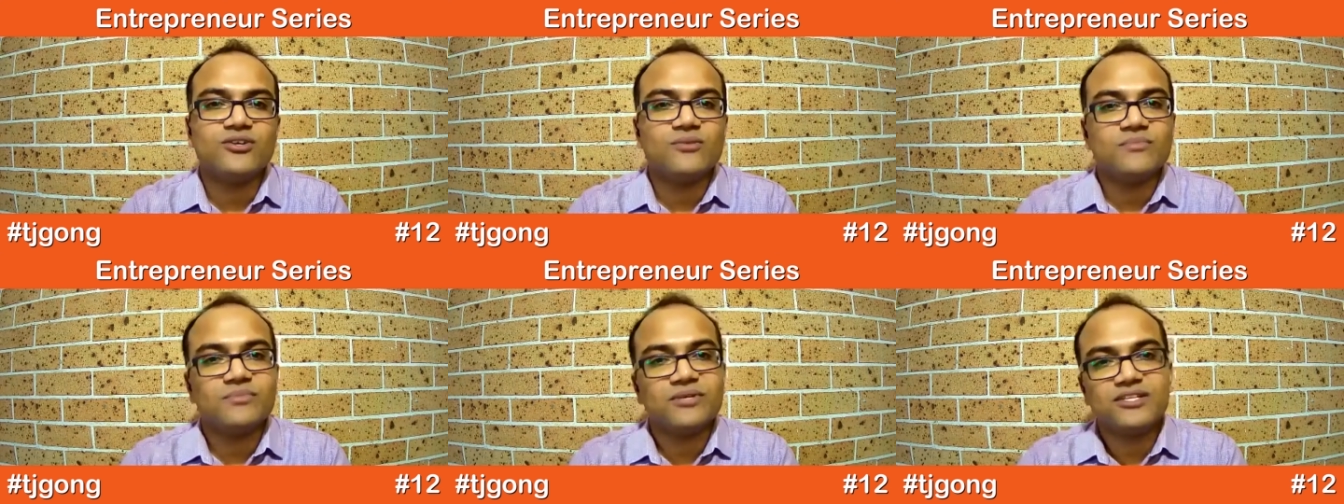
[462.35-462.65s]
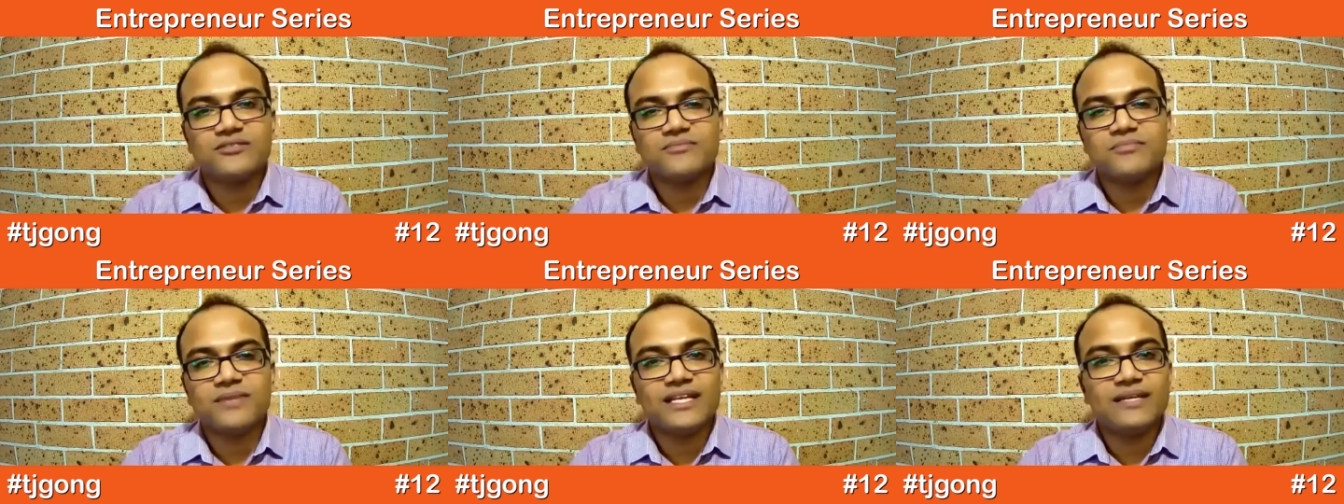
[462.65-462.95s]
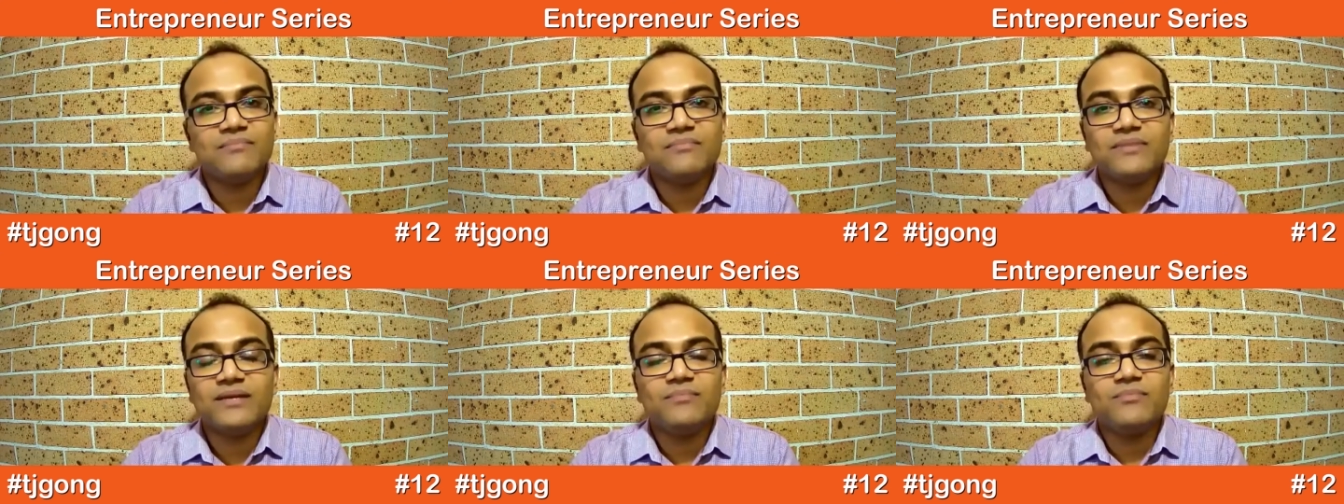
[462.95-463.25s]
because
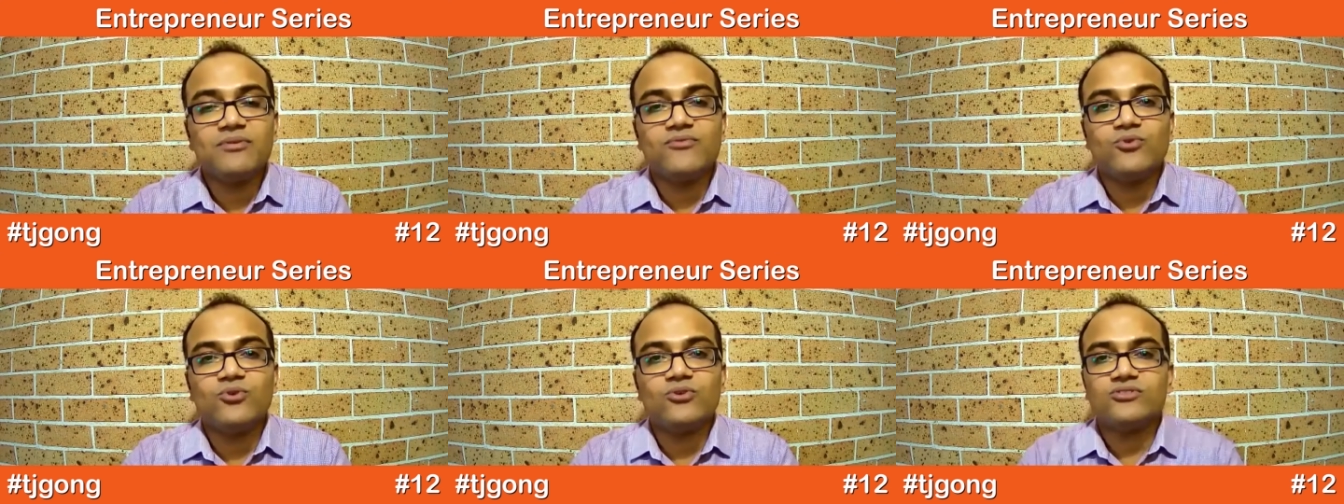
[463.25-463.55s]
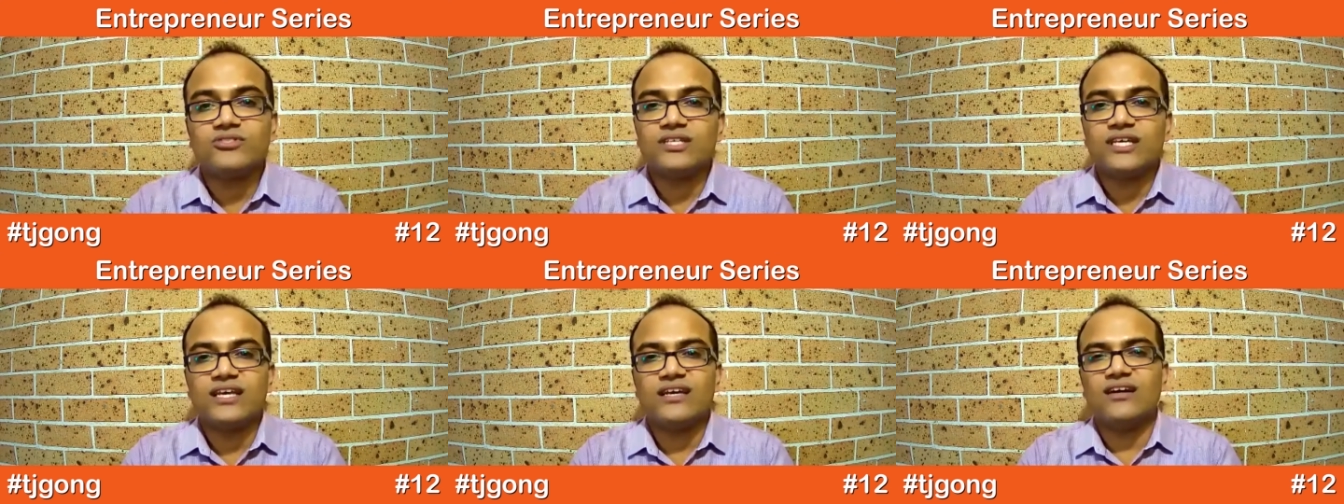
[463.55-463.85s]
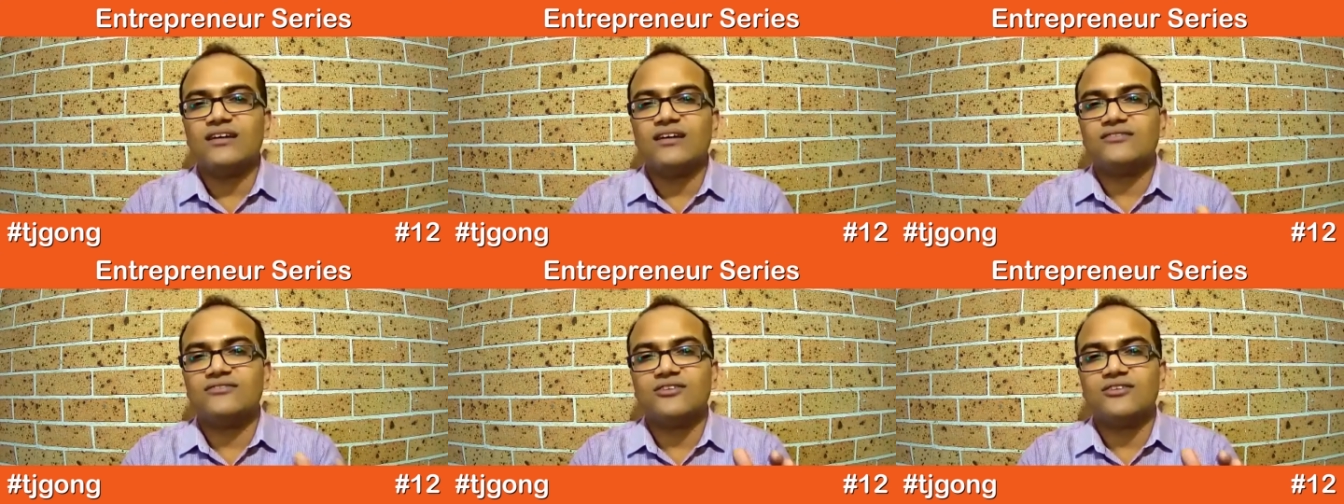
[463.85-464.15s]
many people would say,
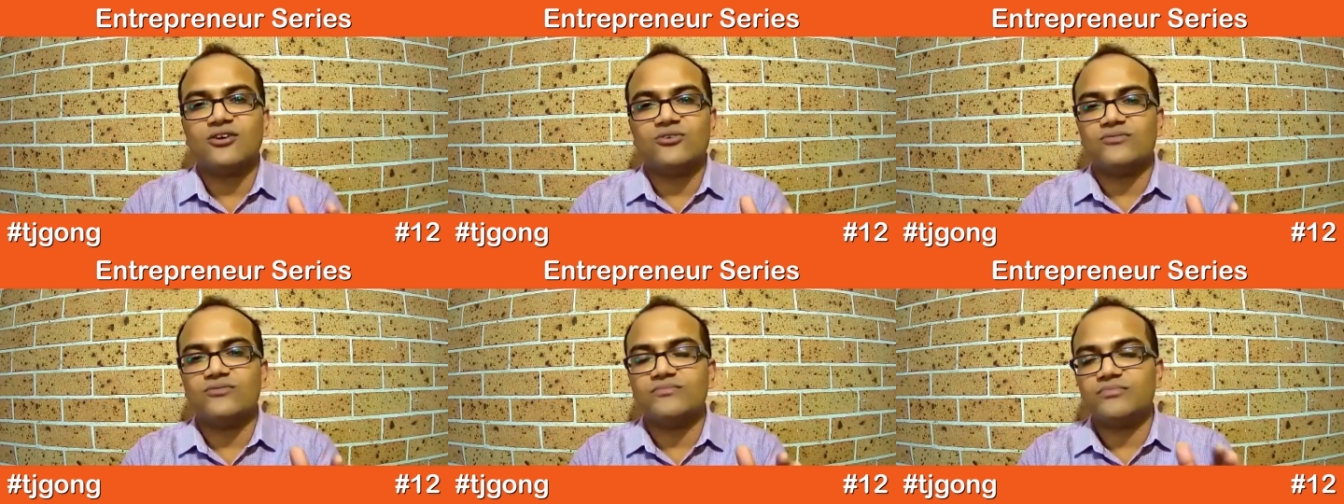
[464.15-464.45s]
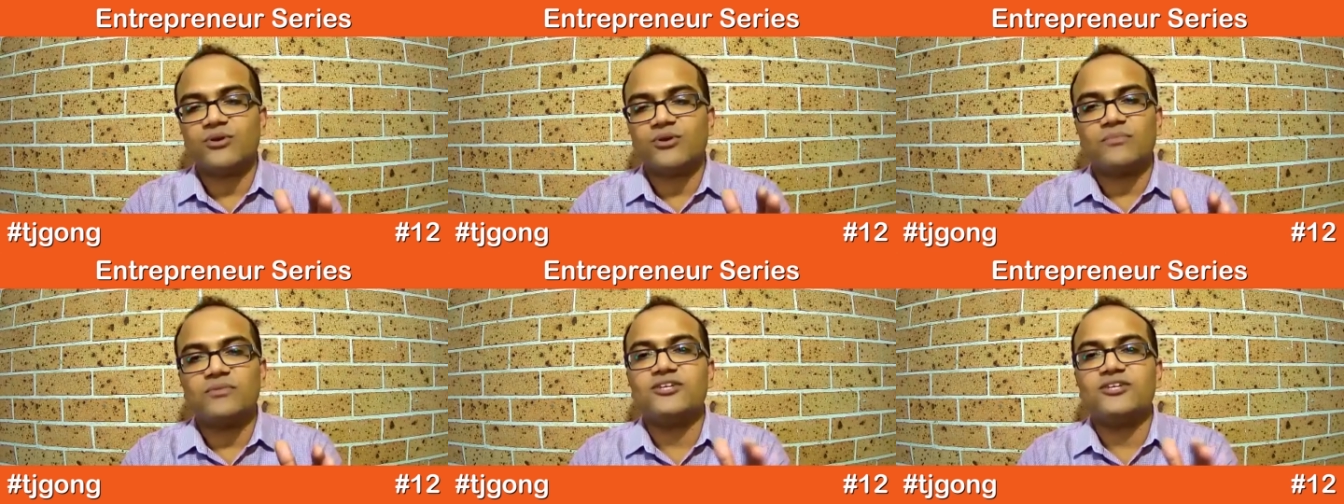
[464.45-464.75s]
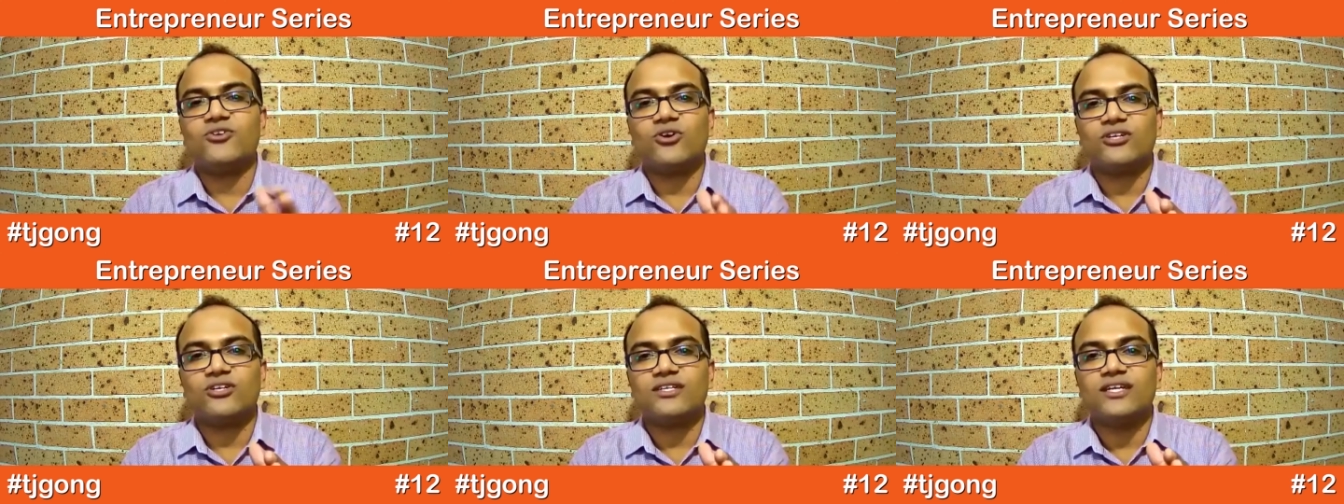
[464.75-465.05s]
no, probably
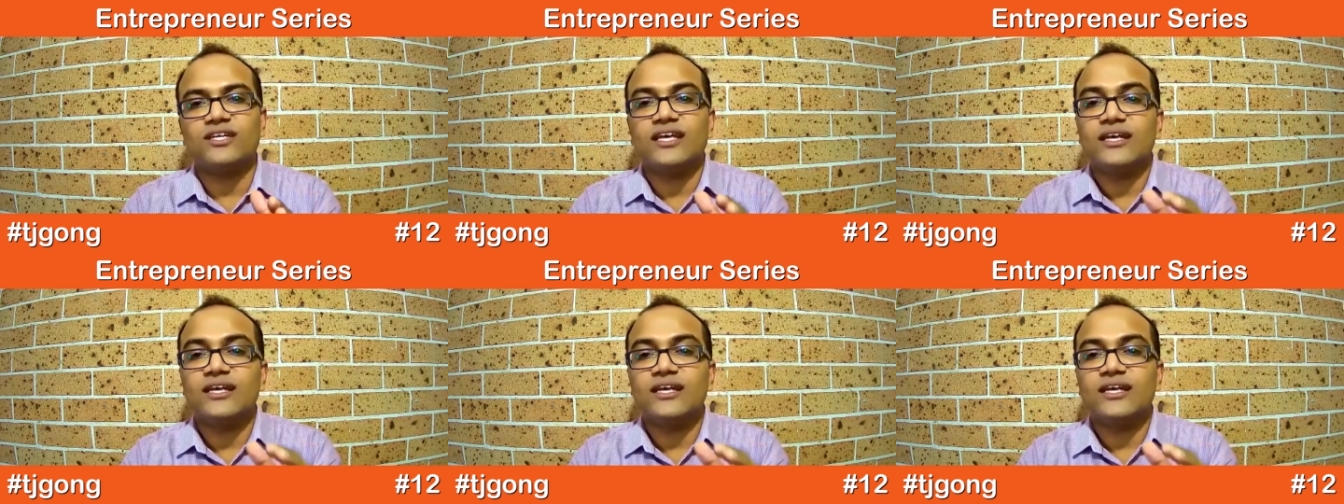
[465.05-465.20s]
not,